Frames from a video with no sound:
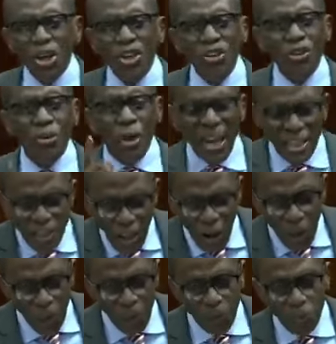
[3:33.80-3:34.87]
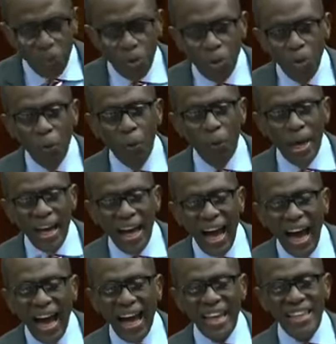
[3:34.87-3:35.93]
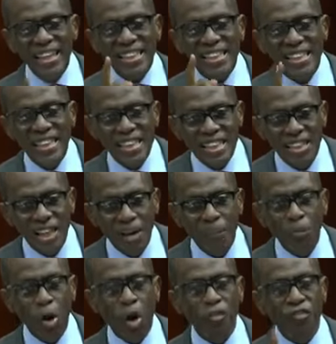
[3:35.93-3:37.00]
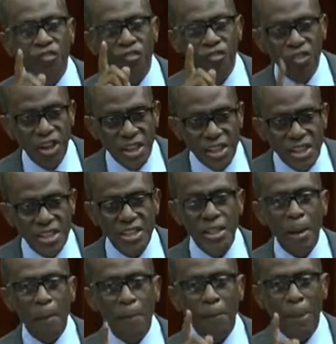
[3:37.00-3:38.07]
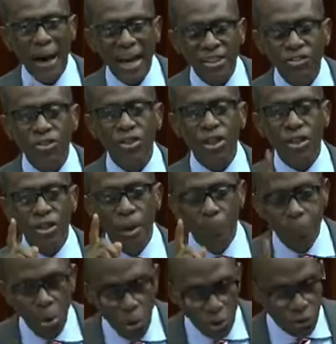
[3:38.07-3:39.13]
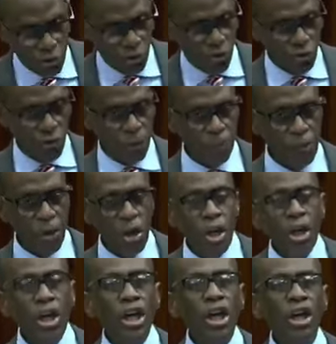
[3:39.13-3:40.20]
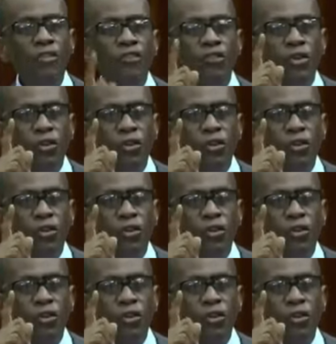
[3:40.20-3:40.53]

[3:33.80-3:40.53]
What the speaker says: right now, we are in a system of first past the post. If you